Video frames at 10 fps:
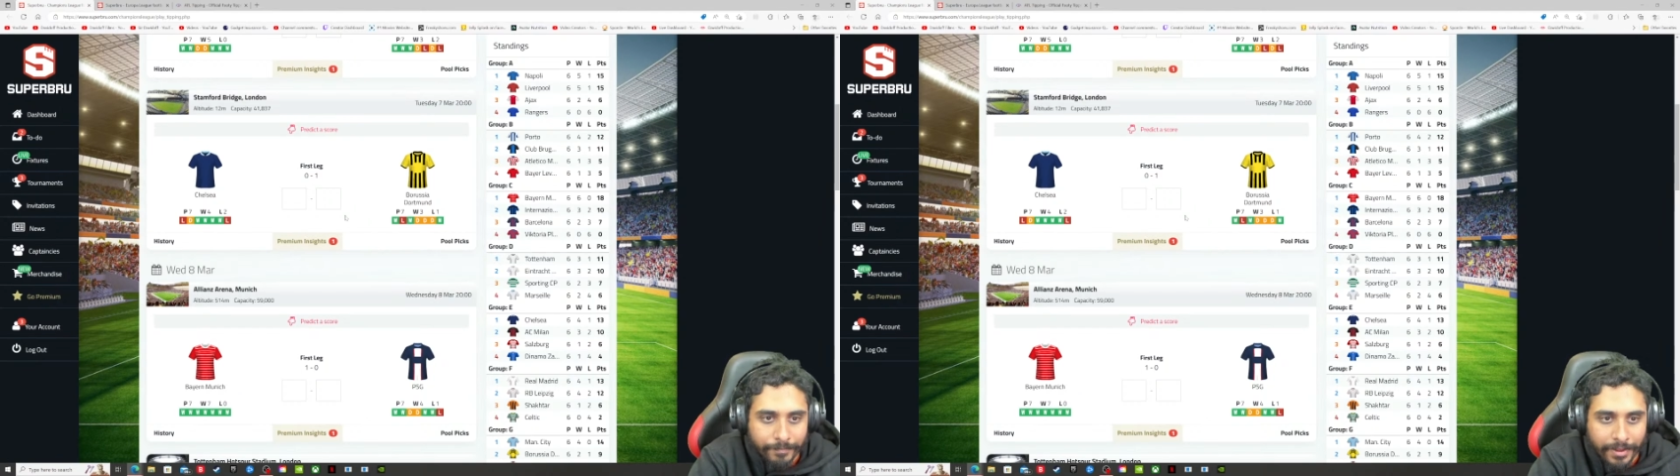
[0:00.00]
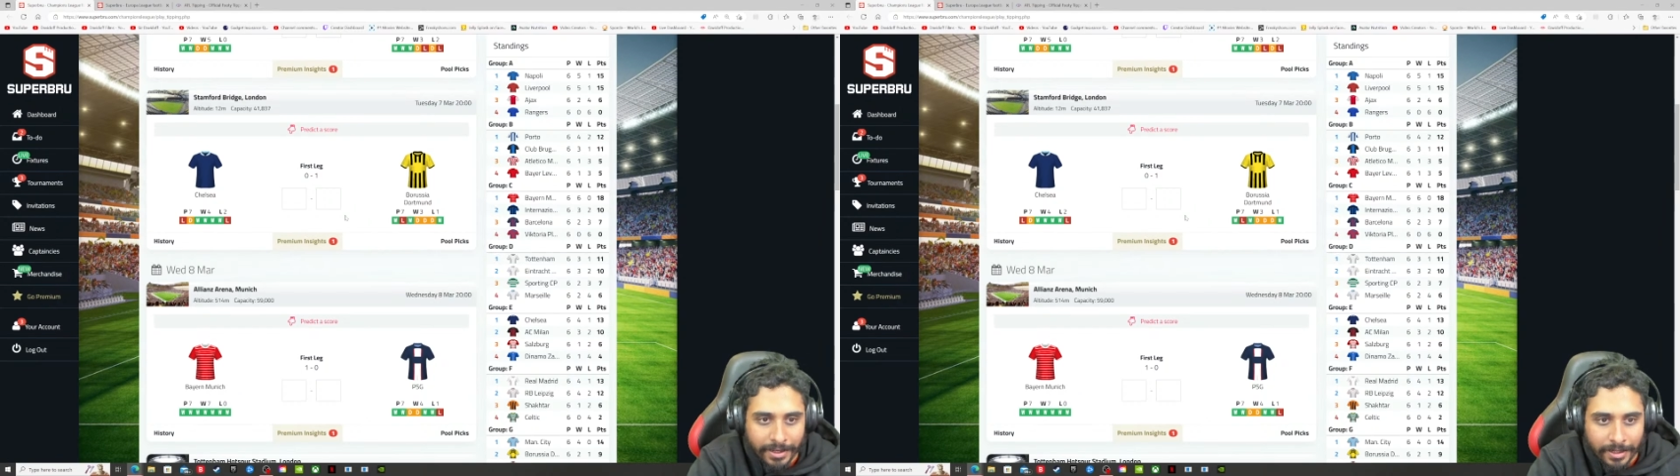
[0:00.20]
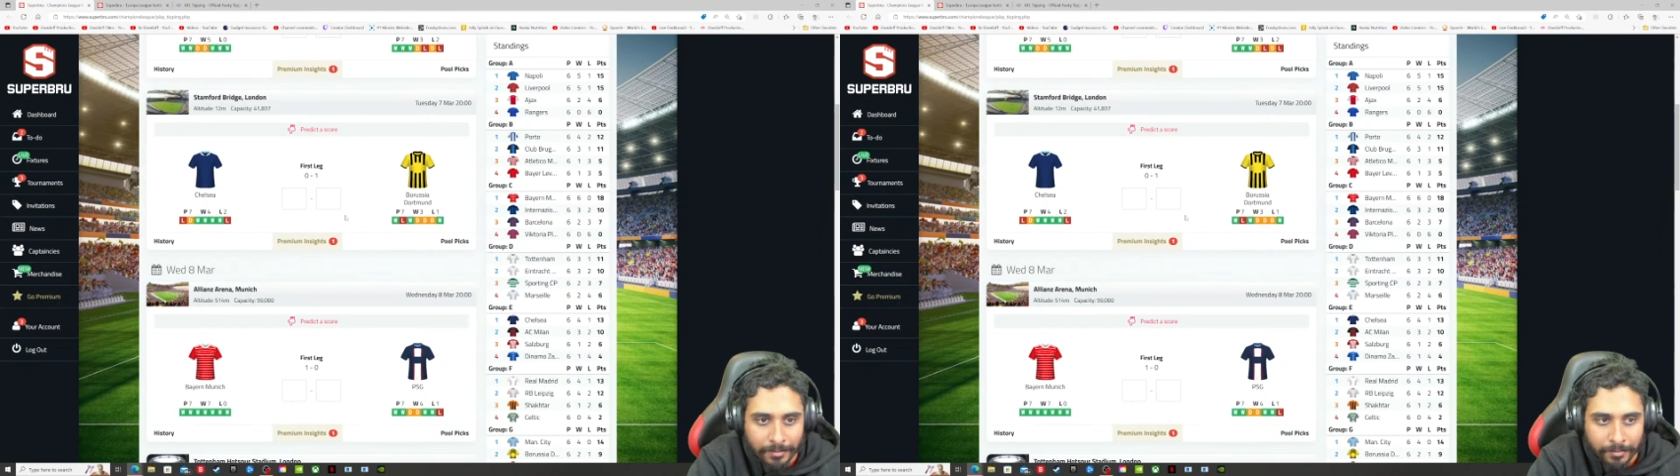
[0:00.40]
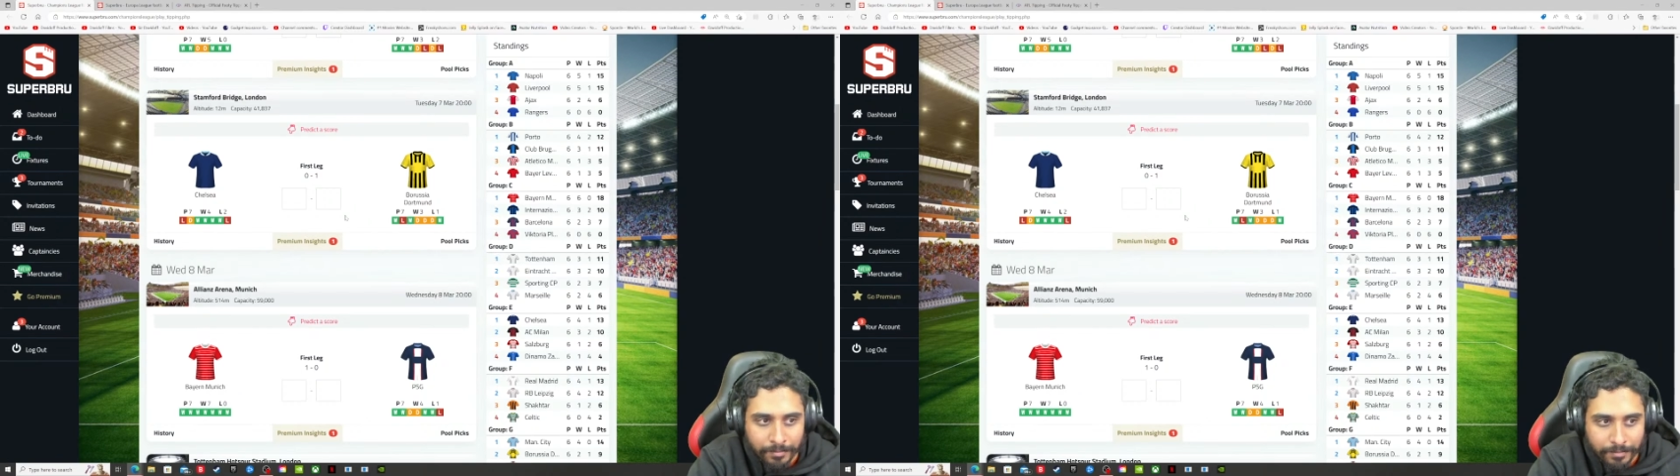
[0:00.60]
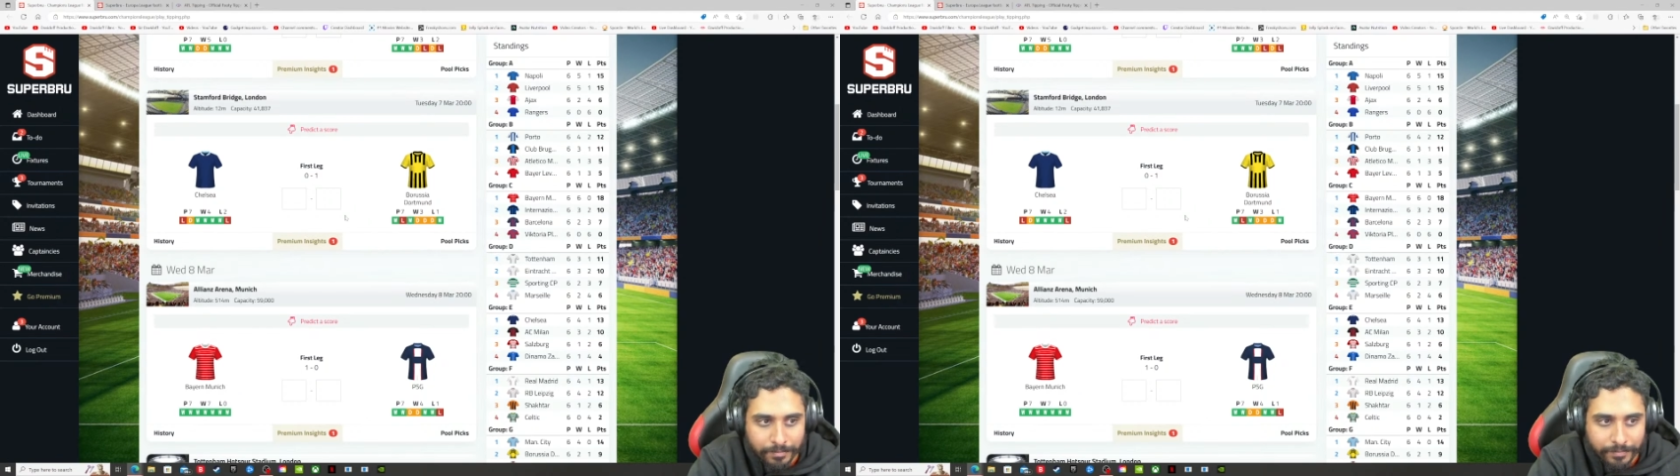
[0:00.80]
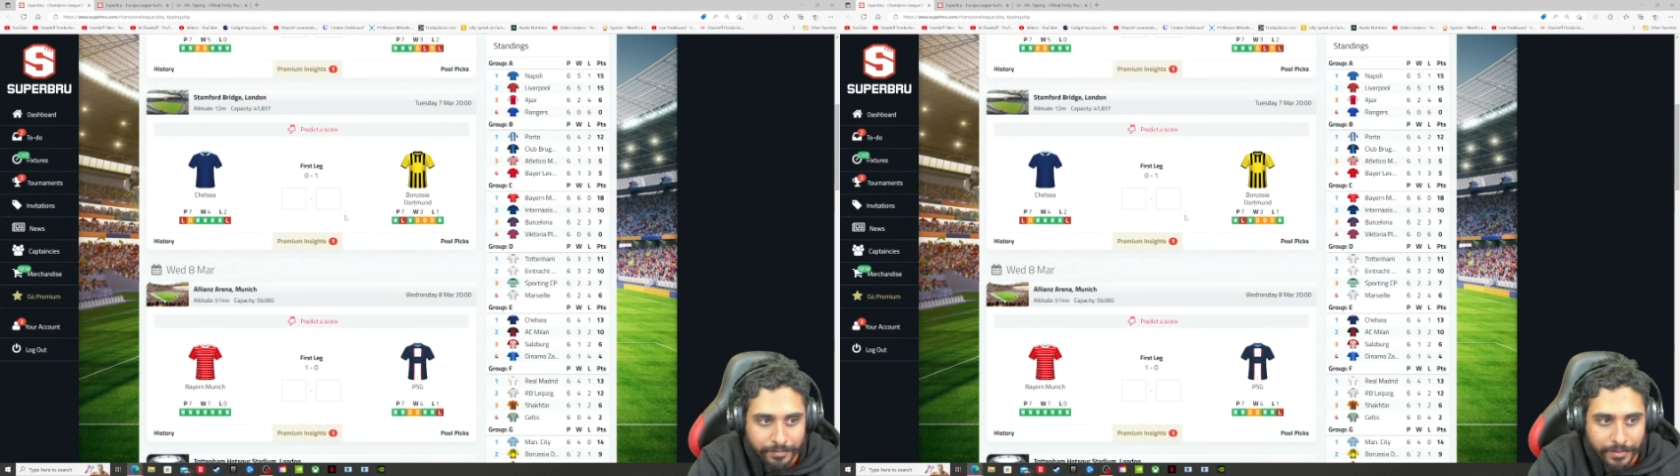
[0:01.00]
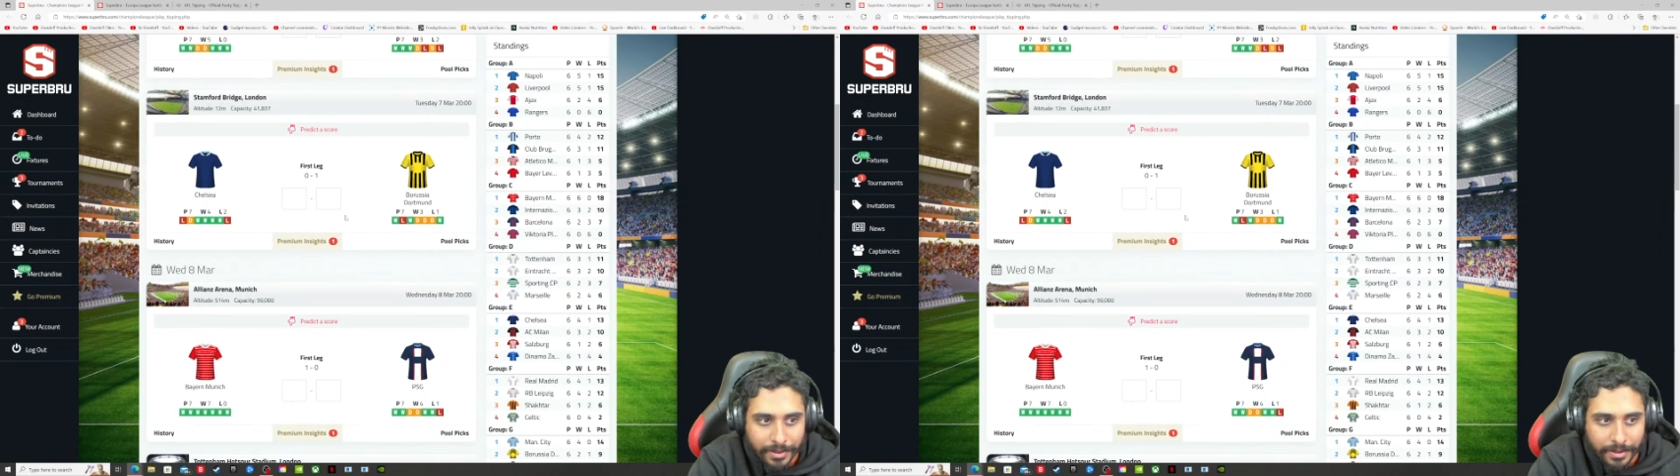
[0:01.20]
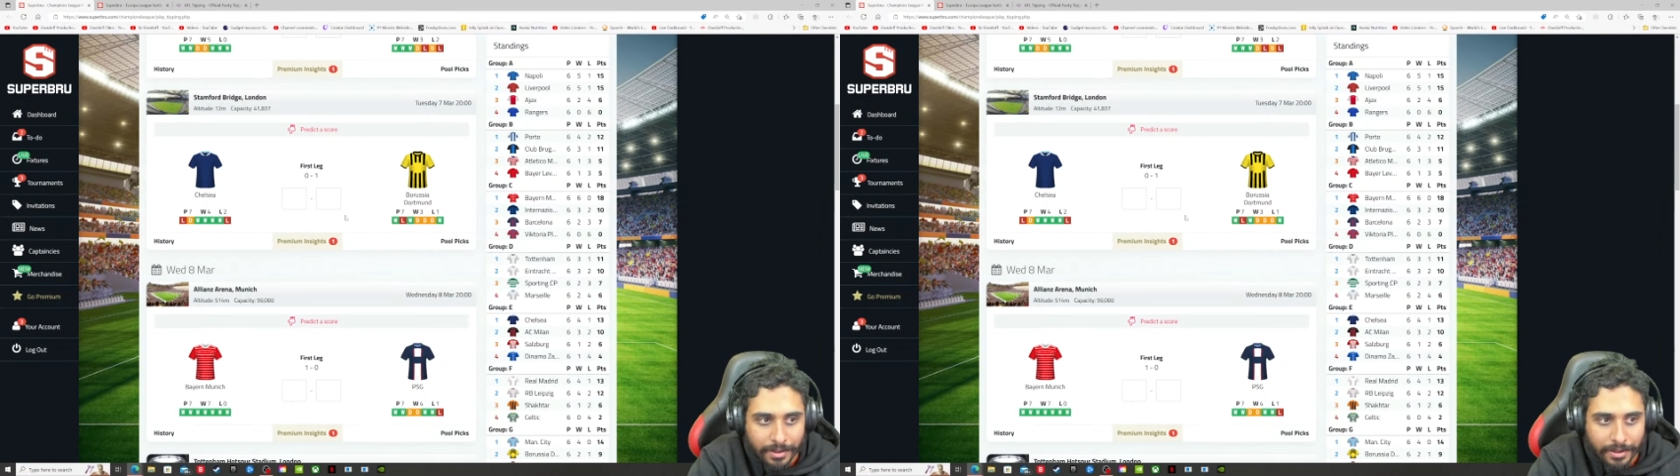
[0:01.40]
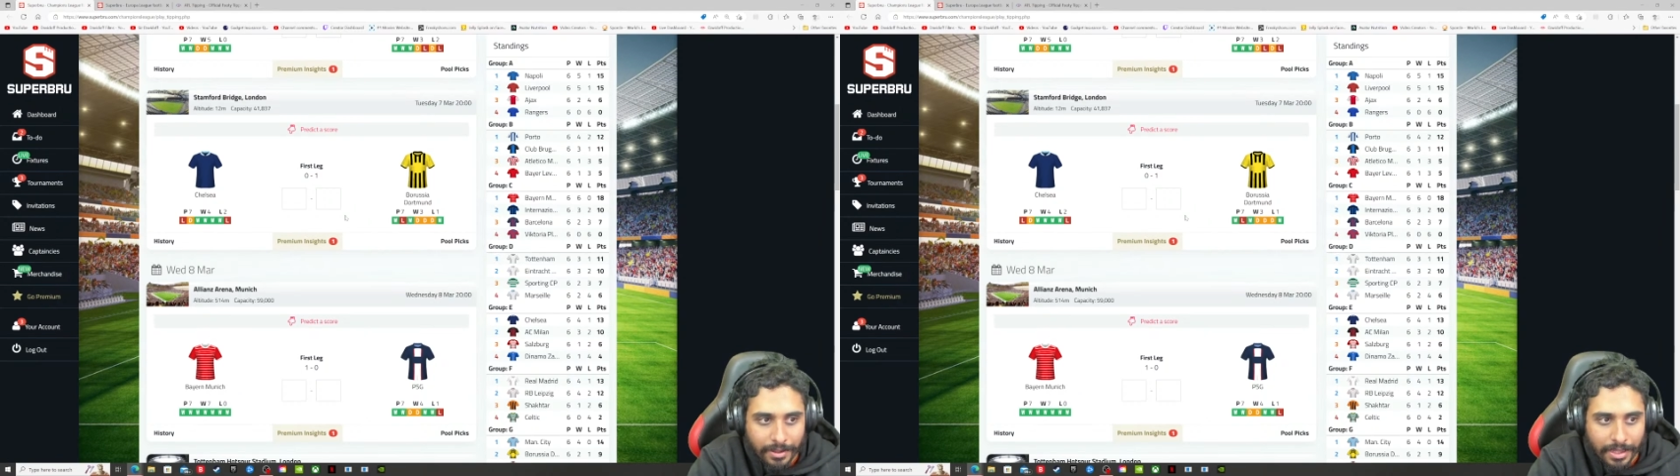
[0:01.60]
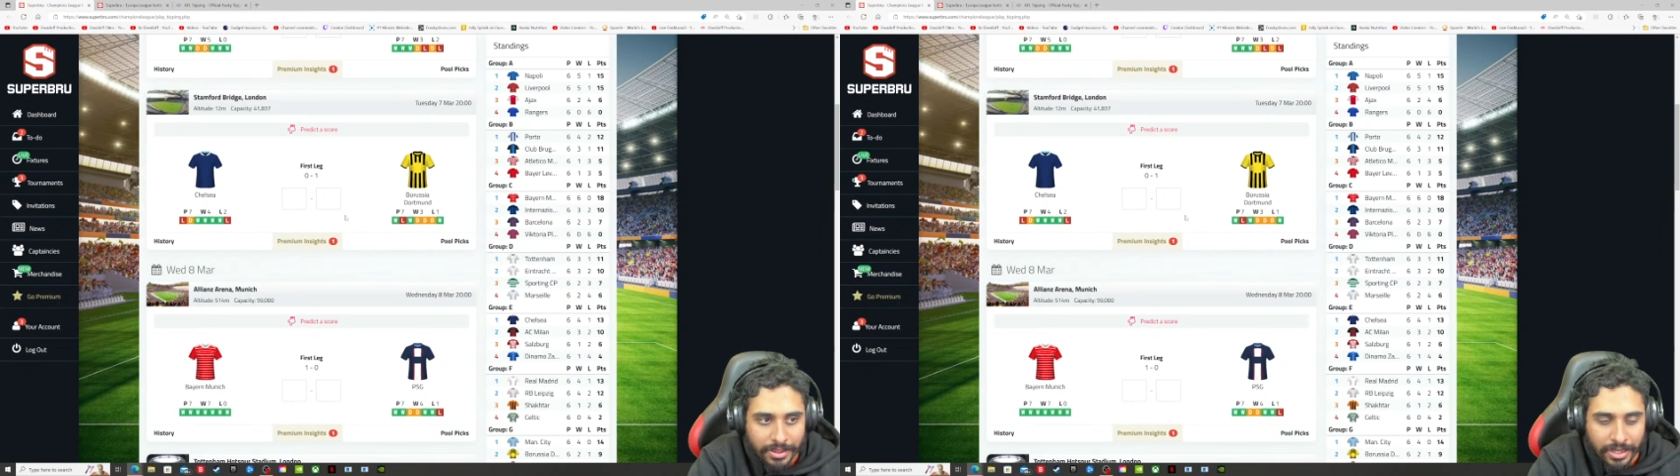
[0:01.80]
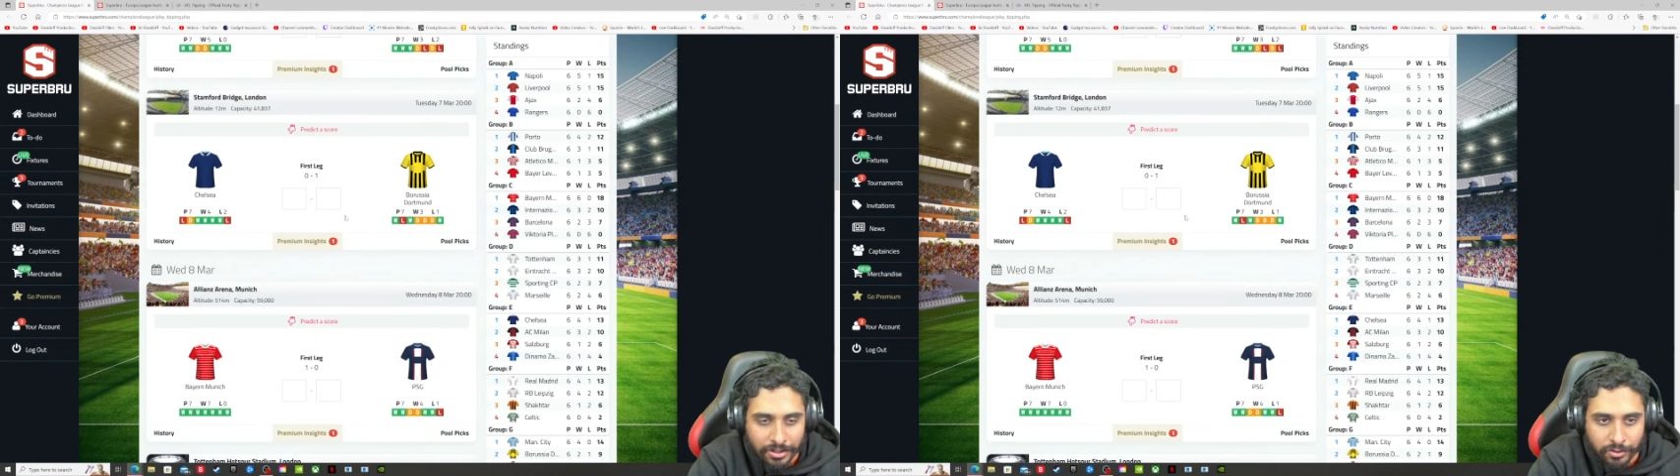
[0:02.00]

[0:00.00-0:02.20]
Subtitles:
I think